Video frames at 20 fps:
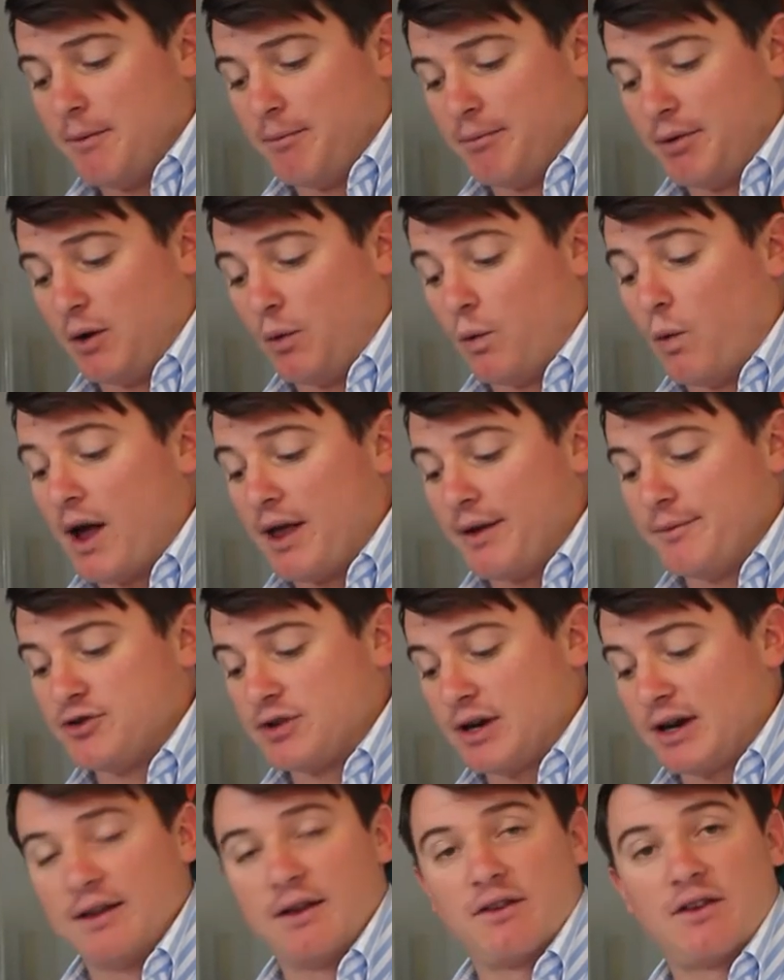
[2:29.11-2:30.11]
But while I'm
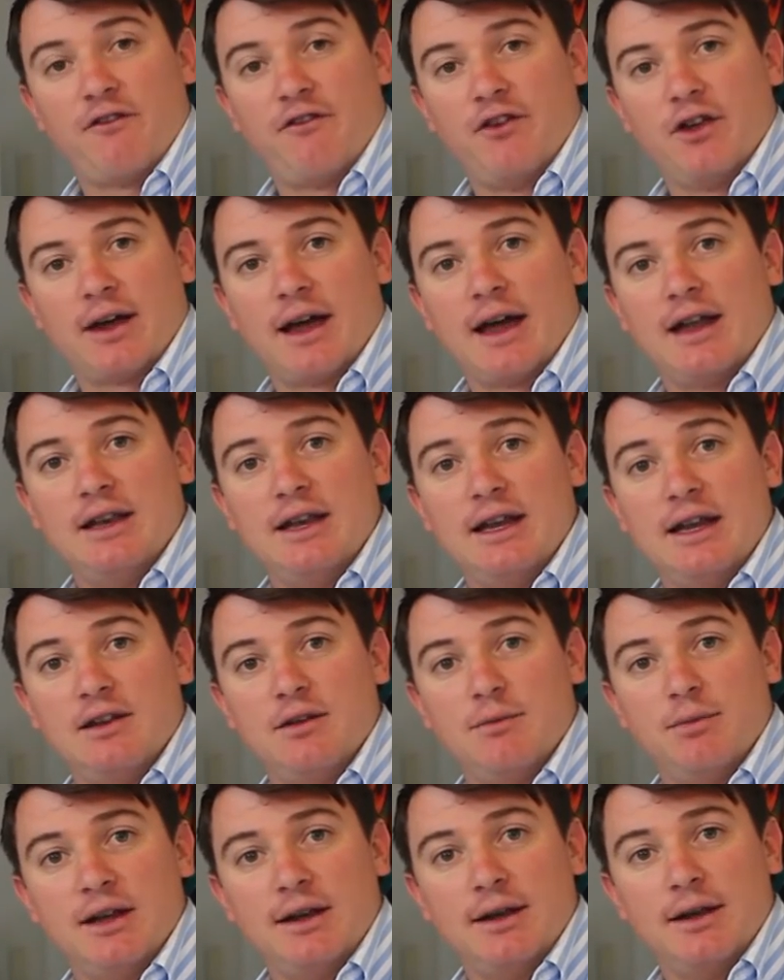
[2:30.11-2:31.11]
drinking this, I feel like I need
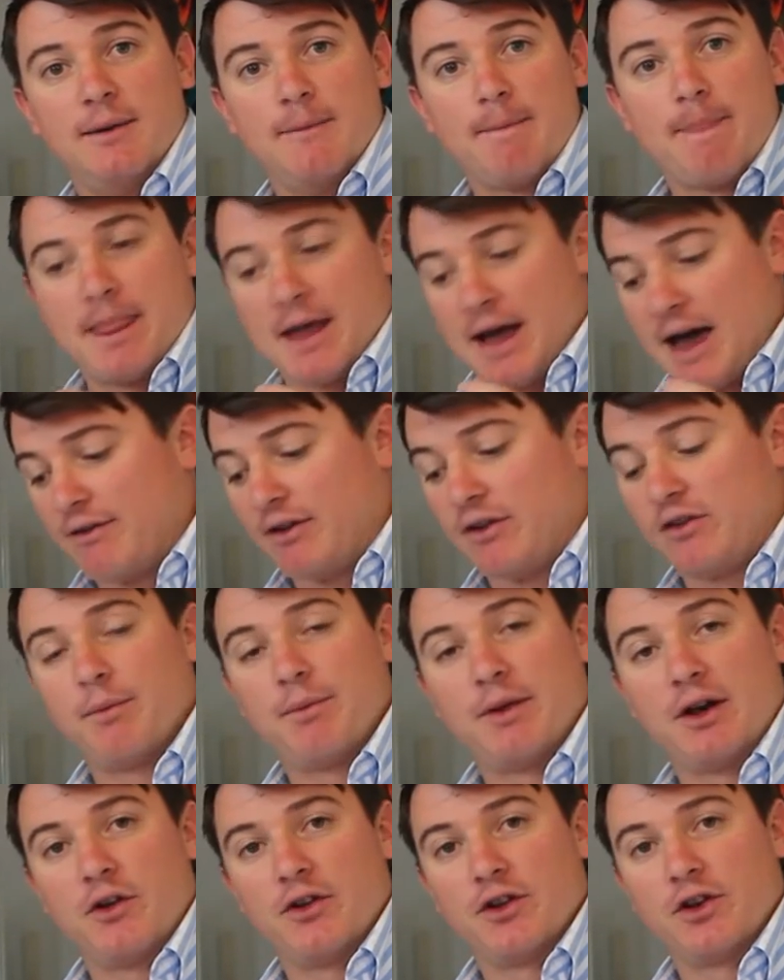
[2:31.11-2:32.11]
to be having
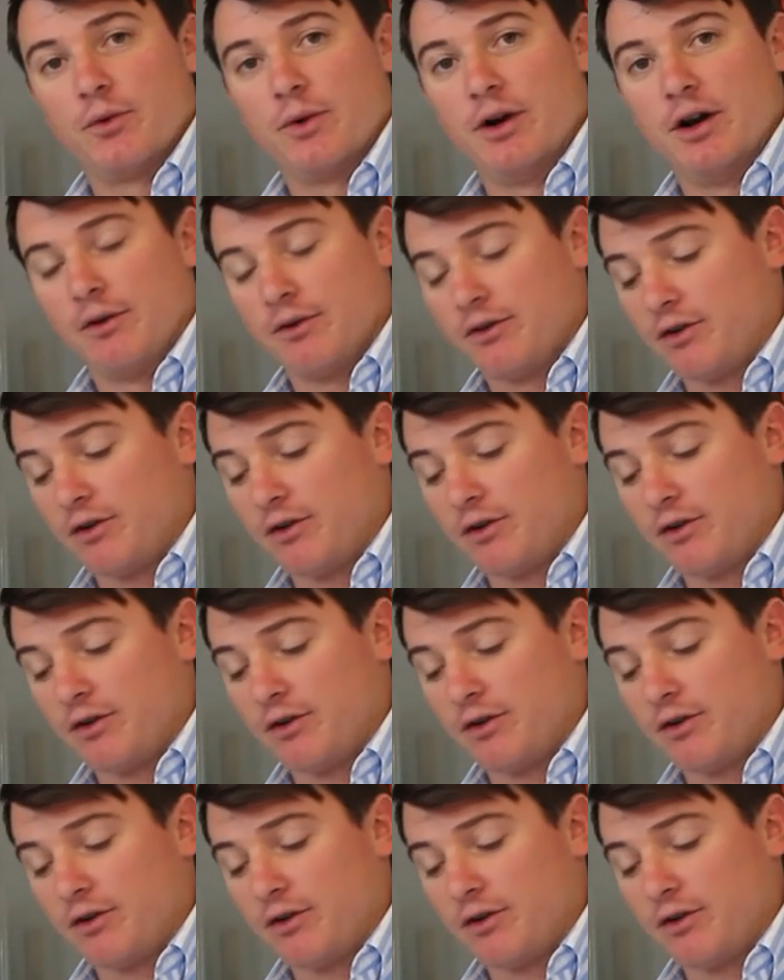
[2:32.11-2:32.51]
something on the grill.